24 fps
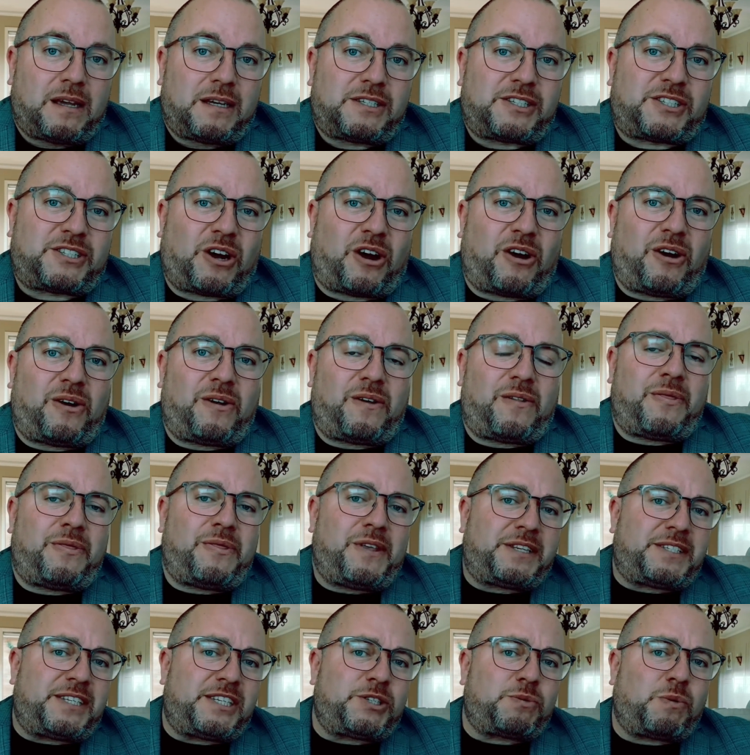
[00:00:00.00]
So
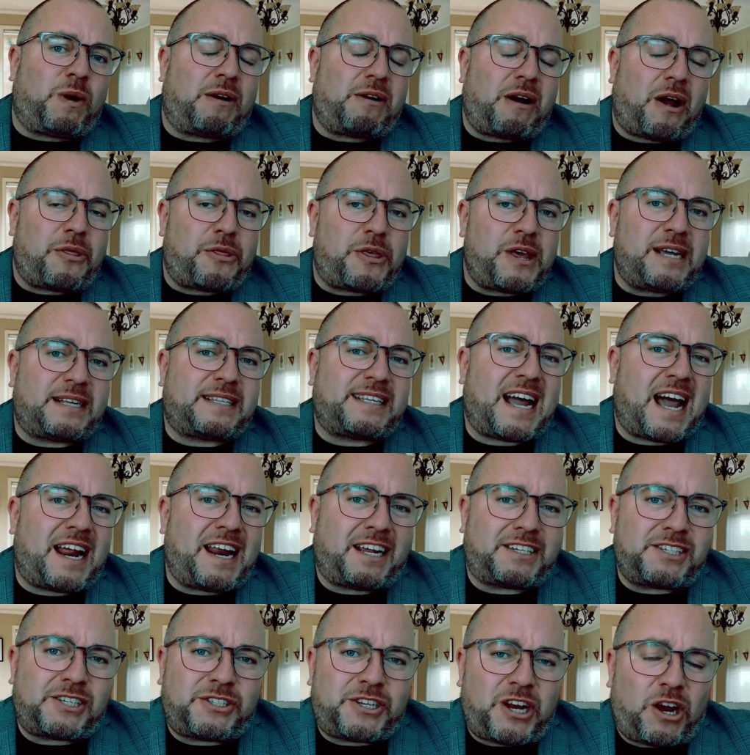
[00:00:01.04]
this is where I think
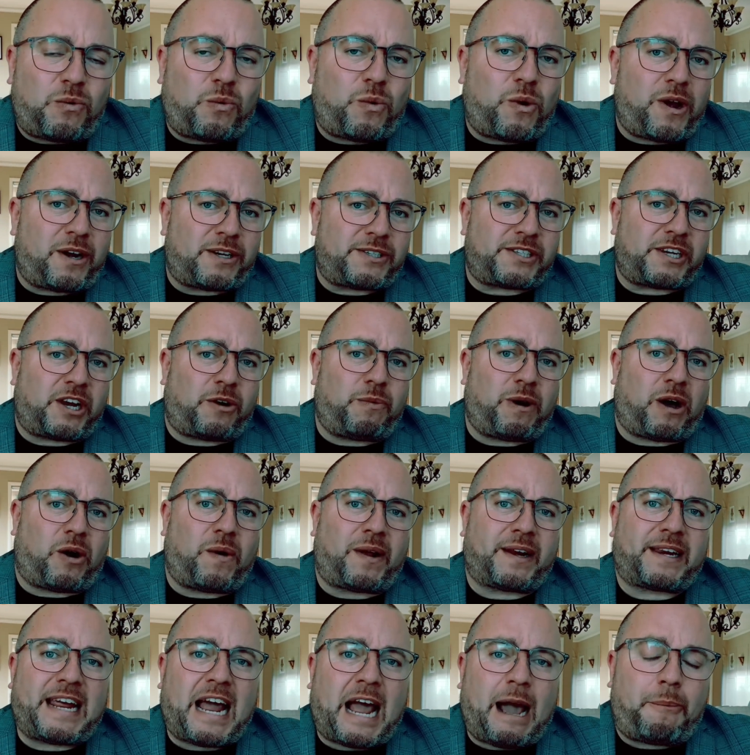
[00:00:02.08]
townhouses don't work so well
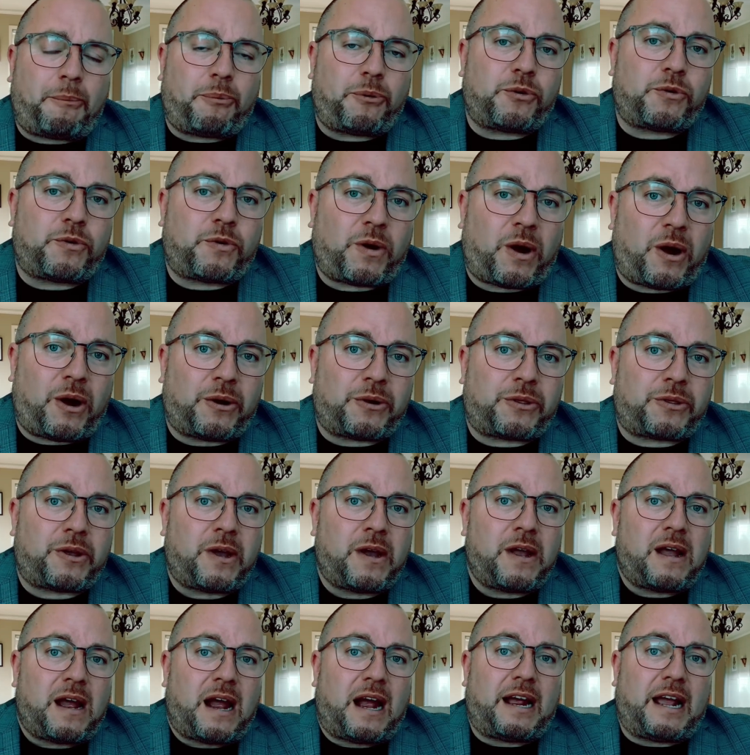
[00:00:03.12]
and capital growth
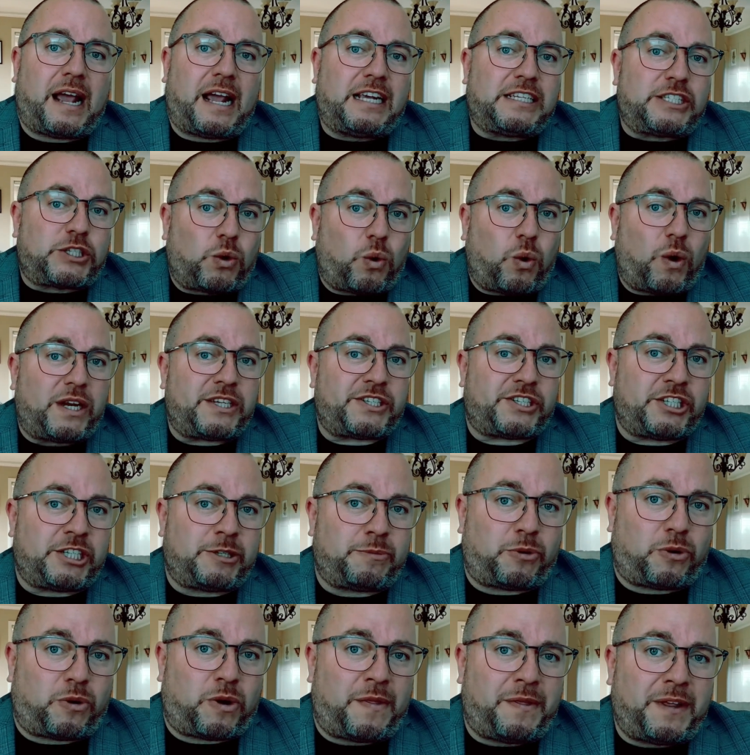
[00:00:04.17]
is
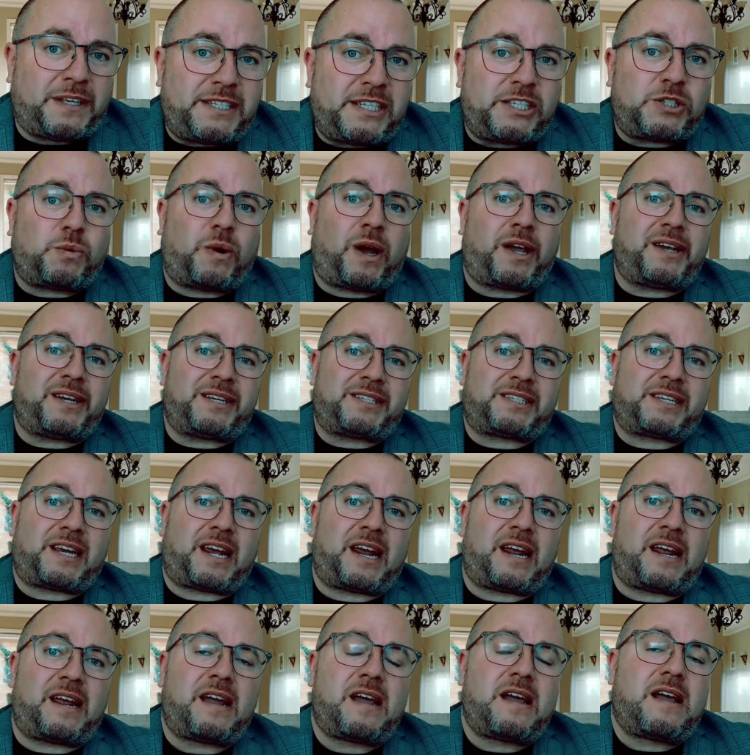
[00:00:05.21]
questionable. And this is where you
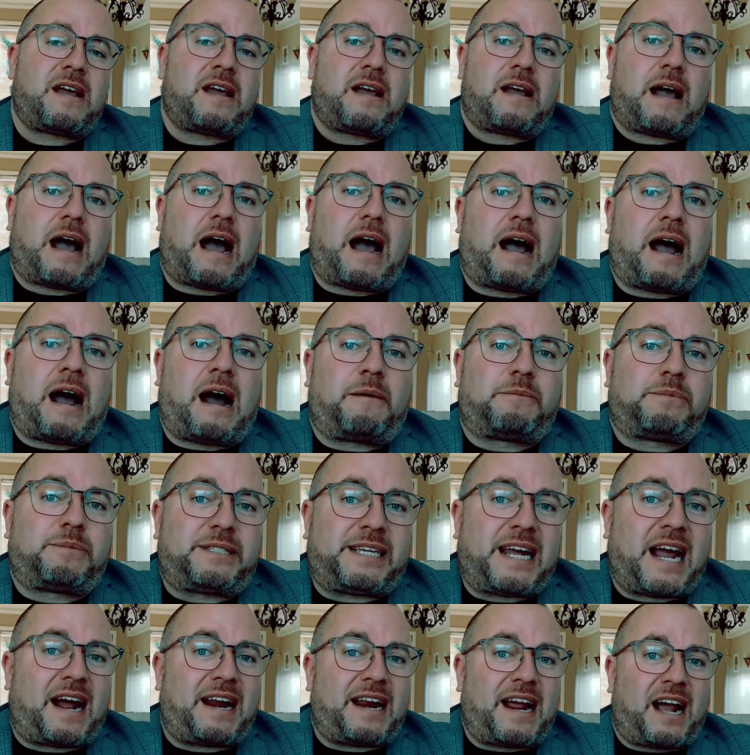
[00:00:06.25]
see
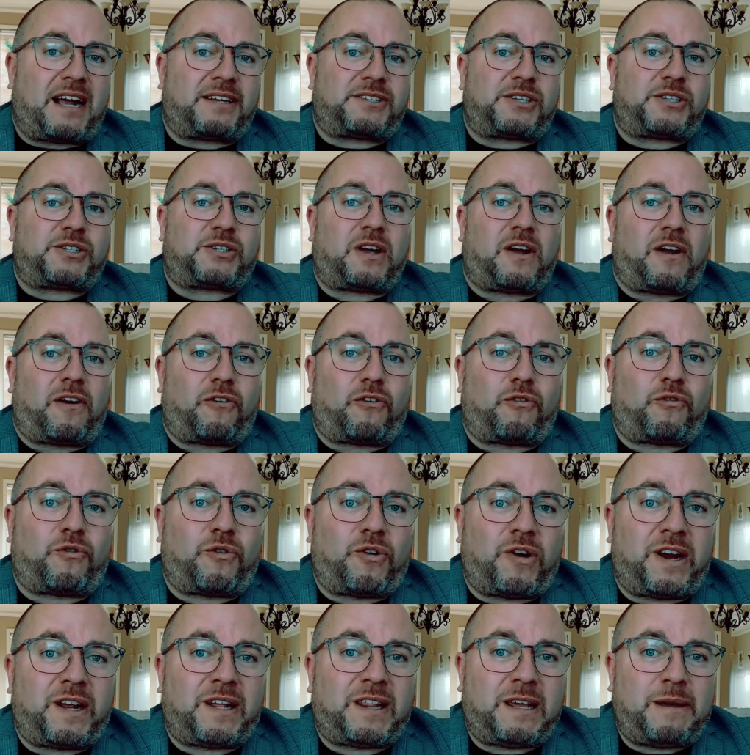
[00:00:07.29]
townhouses
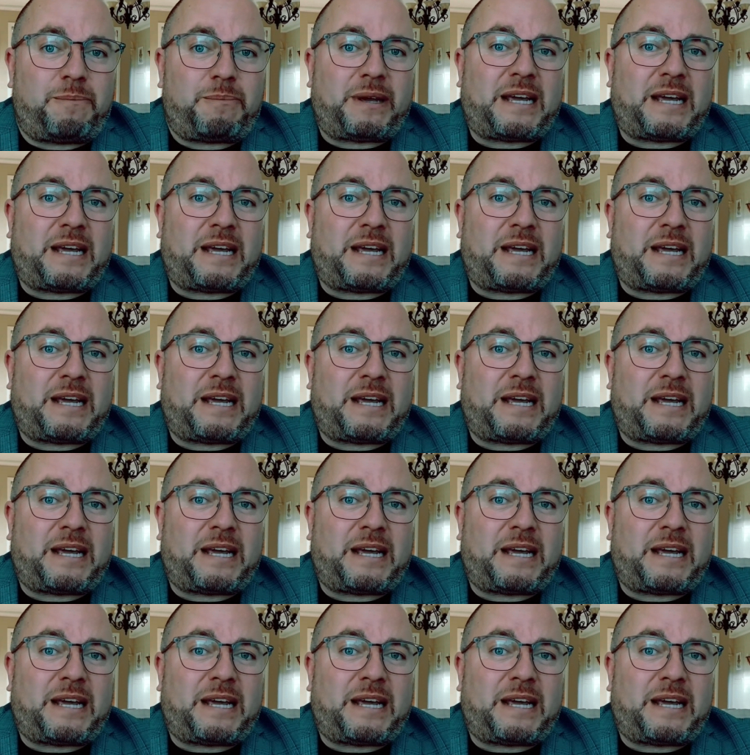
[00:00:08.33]
really